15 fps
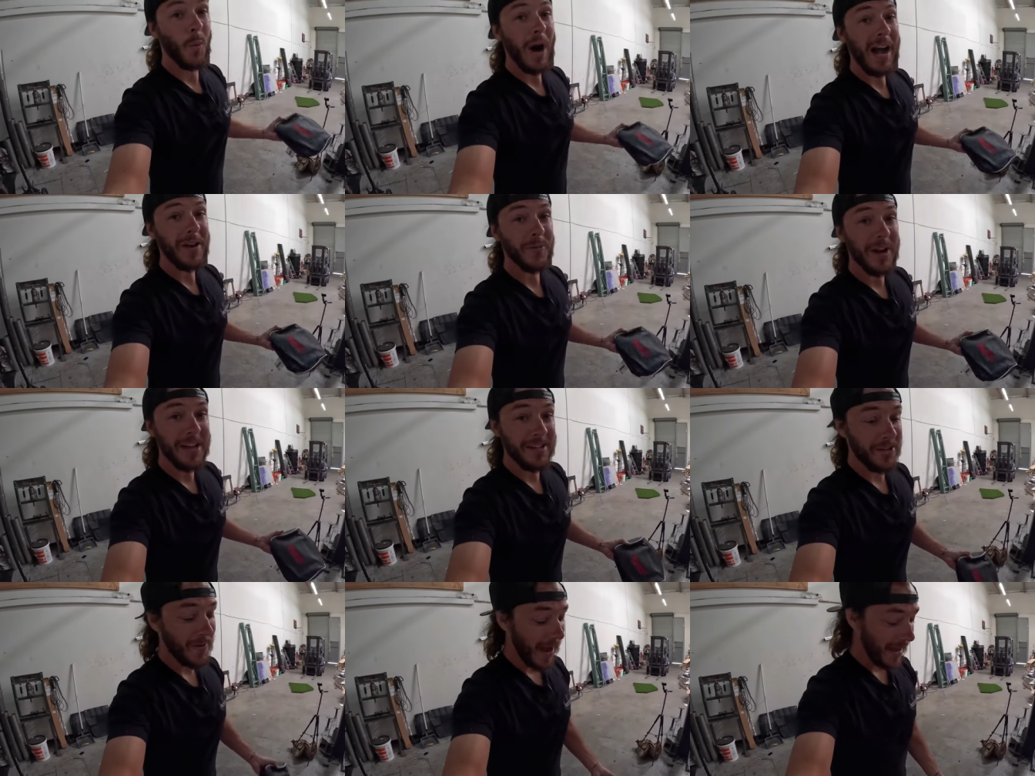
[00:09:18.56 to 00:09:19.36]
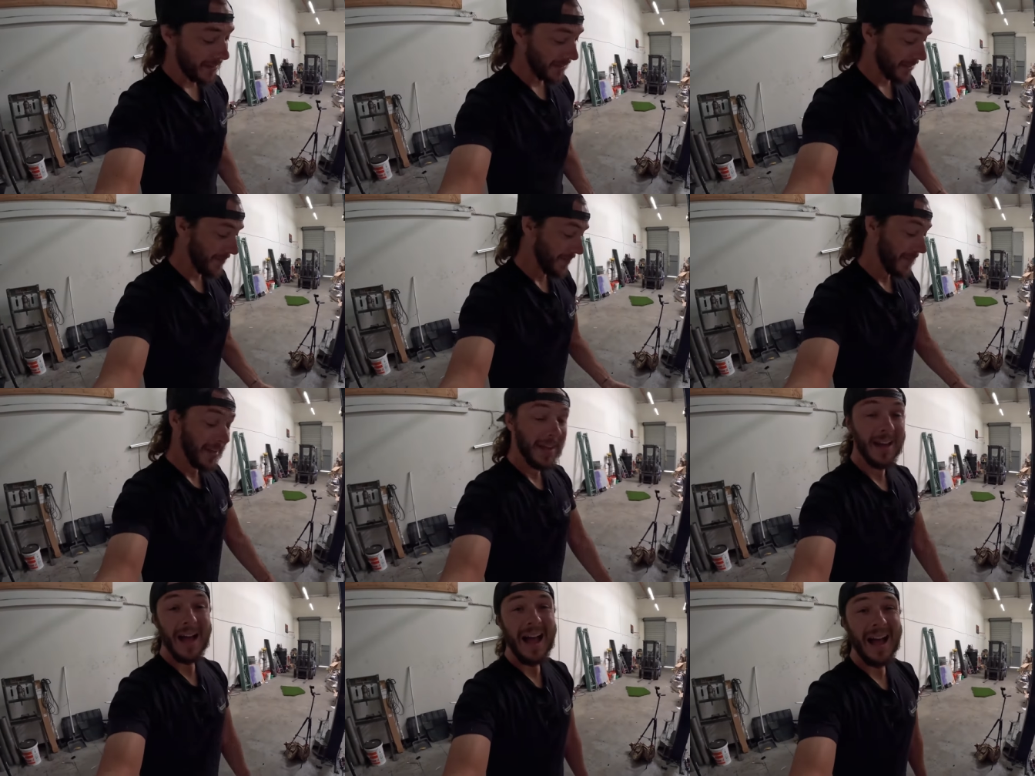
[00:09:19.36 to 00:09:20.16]
Why red, you ask?
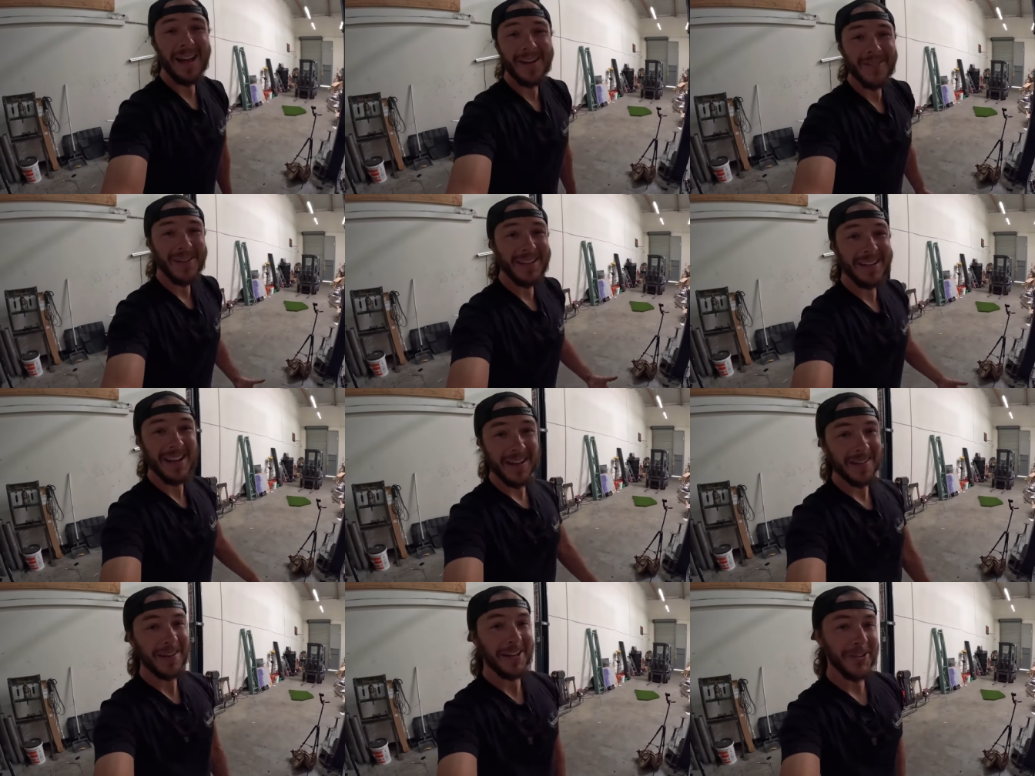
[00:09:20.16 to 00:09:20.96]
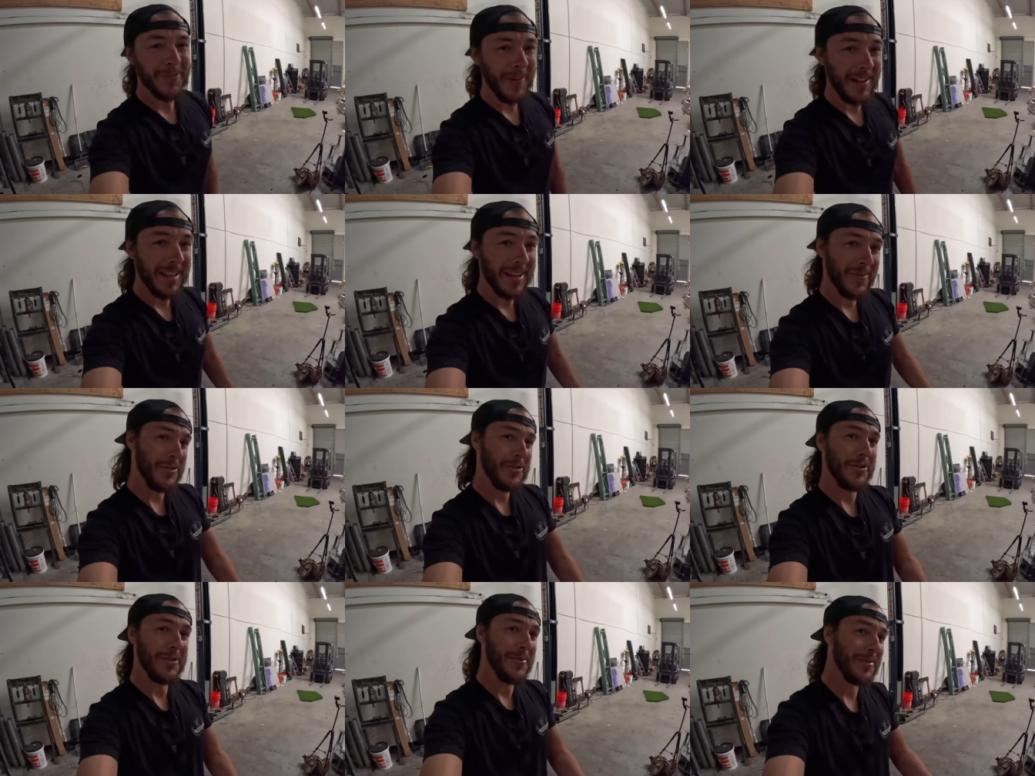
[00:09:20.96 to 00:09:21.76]
I don't really know. I just felt like we
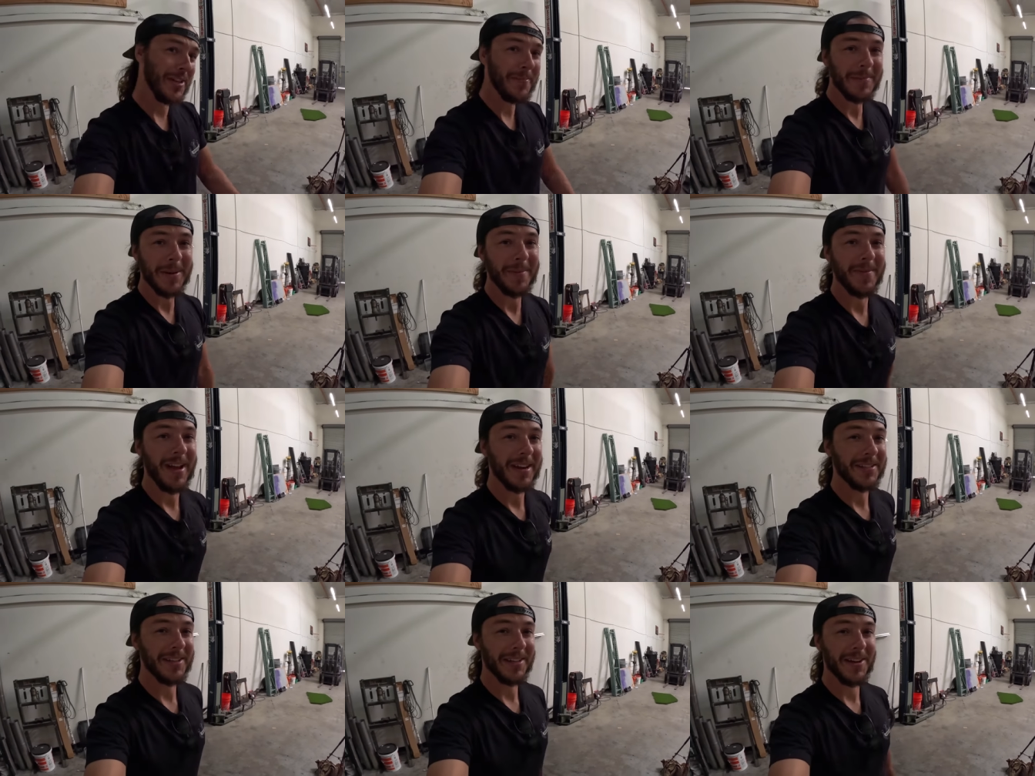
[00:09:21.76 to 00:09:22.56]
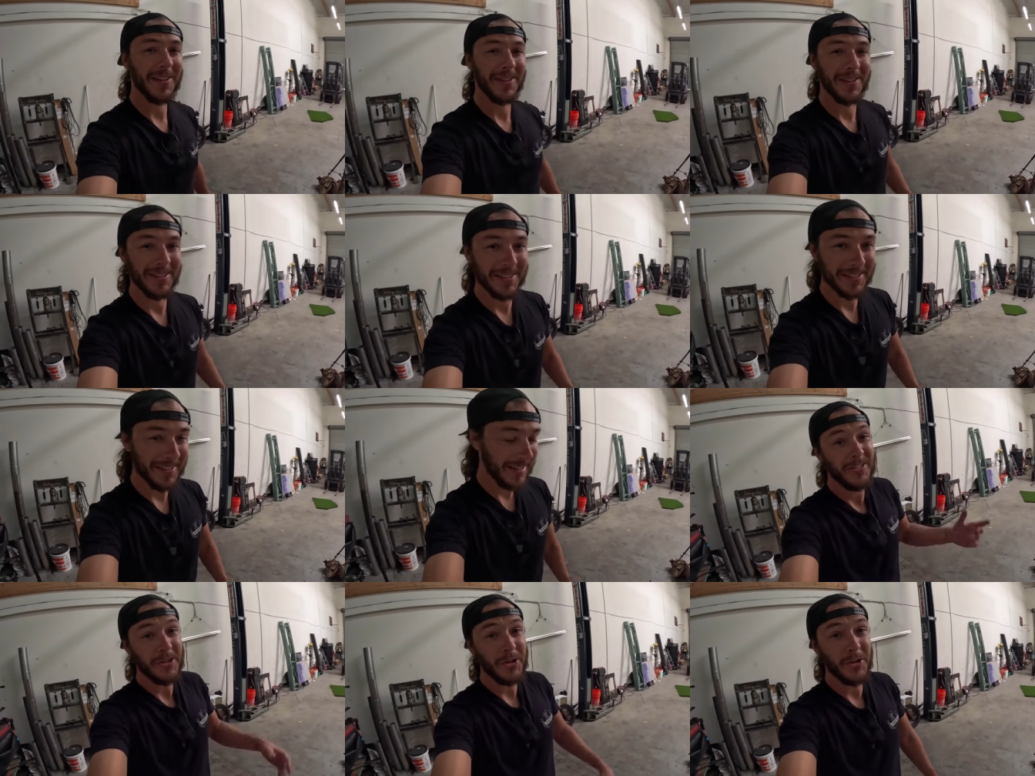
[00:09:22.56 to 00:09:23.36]
should do some type of accent color on this
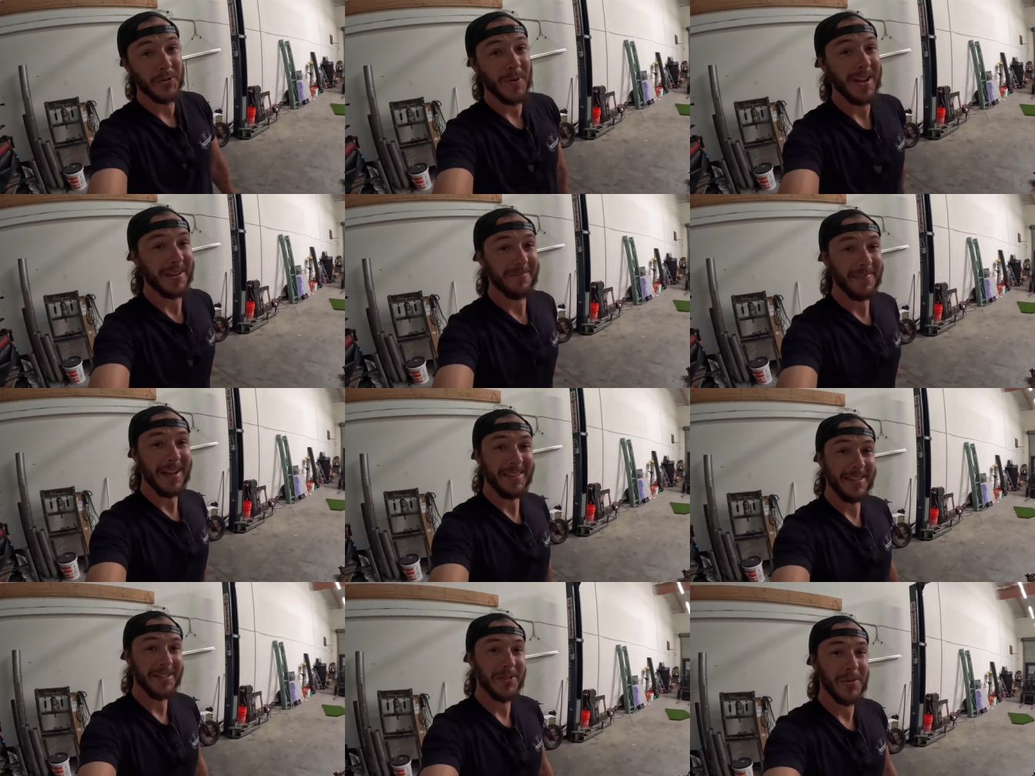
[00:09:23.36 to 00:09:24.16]
thing. So I chose red. I think it's